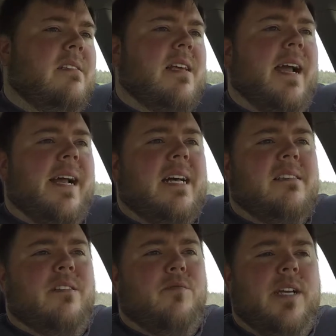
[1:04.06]
Zach
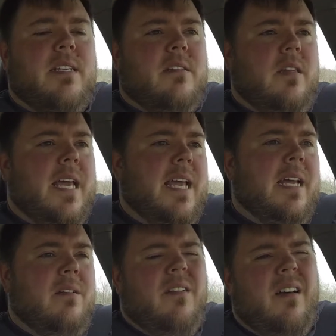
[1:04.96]
Aston Reese
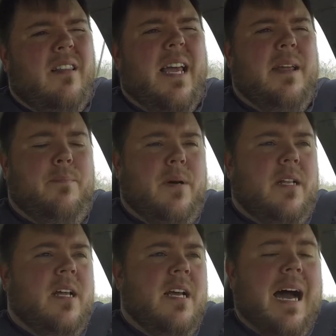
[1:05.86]
late, not late, but
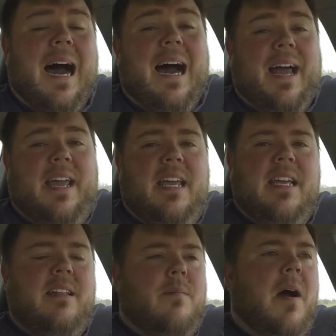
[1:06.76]
high.
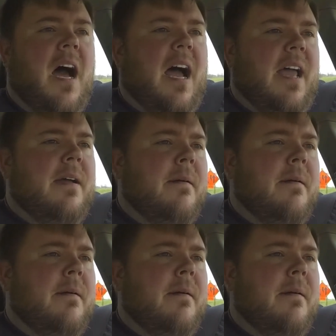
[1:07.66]
He hit him high.